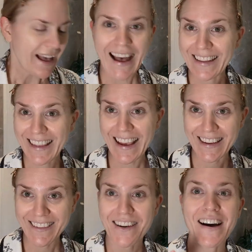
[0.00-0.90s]
and
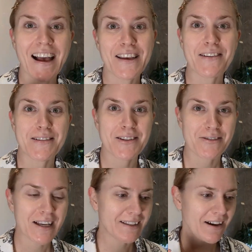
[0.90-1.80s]
then I use a
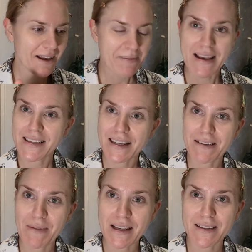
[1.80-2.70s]
trick that I basically
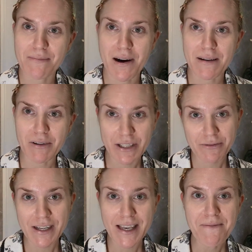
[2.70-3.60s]
mix my
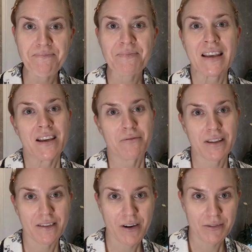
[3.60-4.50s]
moisturizer
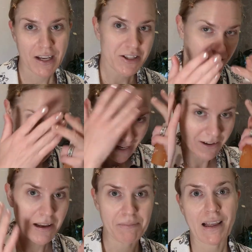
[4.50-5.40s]
with the foundation, and
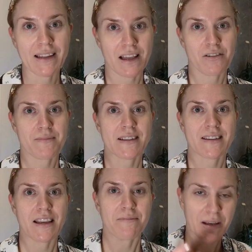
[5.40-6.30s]
I apply that on my
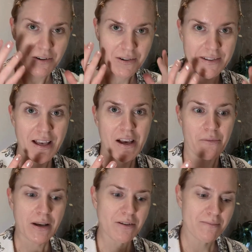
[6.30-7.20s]
skin, because
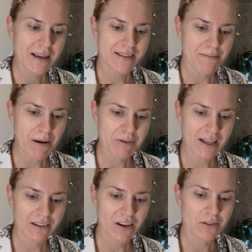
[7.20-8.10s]
when you mix them up
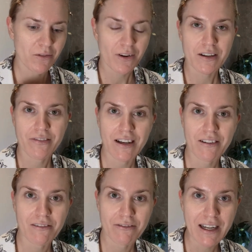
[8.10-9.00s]
together, if you find
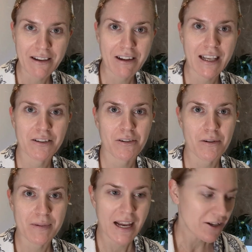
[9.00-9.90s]
a really, really good
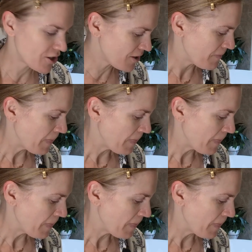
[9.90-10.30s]
combination,